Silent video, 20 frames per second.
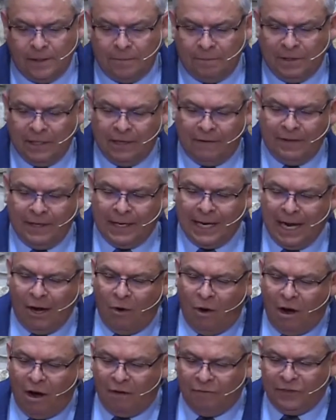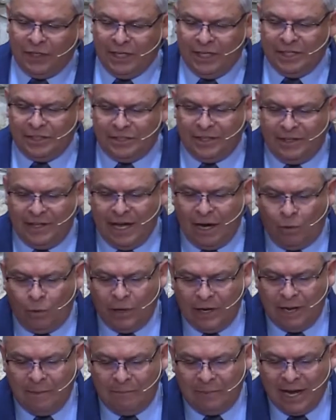Beloved, how often is it that
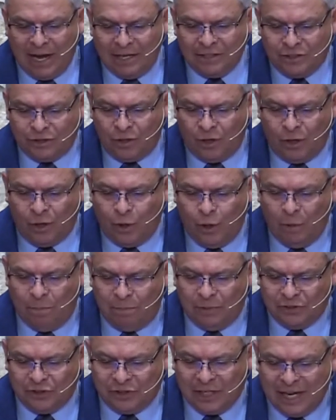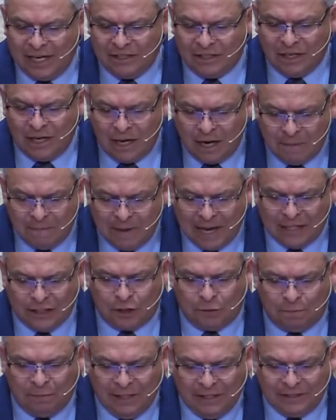when a pastor or group stands up and
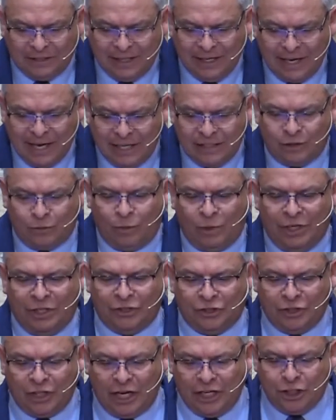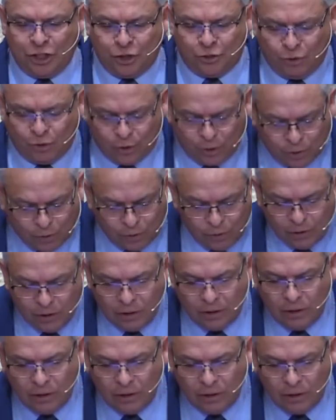speaks against what is not true